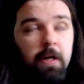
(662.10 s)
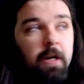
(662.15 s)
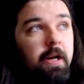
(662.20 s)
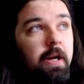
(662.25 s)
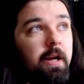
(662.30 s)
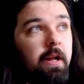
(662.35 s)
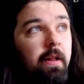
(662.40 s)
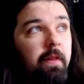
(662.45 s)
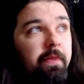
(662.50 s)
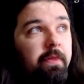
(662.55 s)

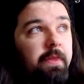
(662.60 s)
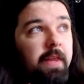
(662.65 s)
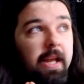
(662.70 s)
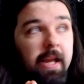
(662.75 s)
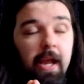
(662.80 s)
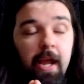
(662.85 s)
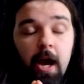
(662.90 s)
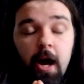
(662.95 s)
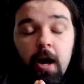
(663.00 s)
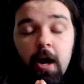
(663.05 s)

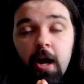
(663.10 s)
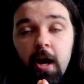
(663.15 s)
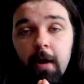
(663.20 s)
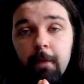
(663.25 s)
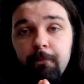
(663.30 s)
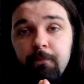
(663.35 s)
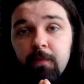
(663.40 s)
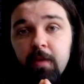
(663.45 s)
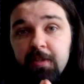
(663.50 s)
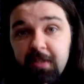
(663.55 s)
the
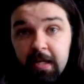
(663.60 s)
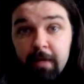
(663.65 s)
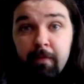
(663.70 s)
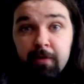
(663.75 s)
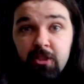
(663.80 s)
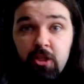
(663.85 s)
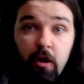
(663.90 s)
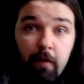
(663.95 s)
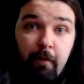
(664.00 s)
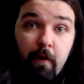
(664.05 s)
series so
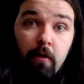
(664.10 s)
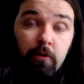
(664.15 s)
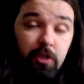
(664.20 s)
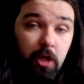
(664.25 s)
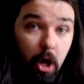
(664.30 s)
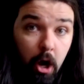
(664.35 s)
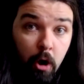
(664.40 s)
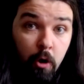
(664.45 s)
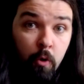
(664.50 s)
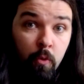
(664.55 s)
far as a
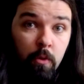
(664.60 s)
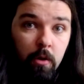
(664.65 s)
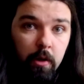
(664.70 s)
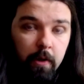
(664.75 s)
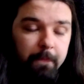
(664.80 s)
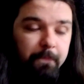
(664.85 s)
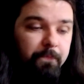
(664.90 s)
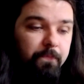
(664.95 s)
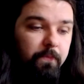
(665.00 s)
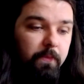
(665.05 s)
whole,
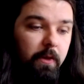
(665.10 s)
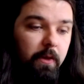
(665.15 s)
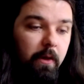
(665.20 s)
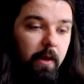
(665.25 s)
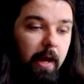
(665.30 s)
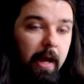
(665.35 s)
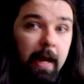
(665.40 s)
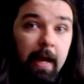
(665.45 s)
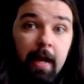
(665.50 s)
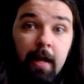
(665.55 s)

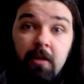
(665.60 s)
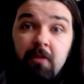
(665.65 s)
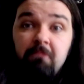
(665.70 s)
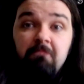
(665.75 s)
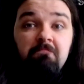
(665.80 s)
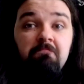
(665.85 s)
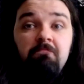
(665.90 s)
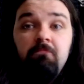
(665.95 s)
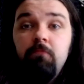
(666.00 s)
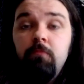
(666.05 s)
and
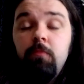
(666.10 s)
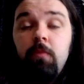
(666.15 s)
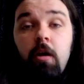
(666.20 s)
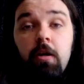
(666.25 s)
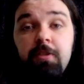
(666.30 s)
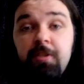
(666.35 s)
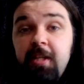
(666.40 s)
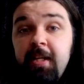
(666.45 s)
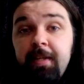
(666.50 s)
I'll see you in the next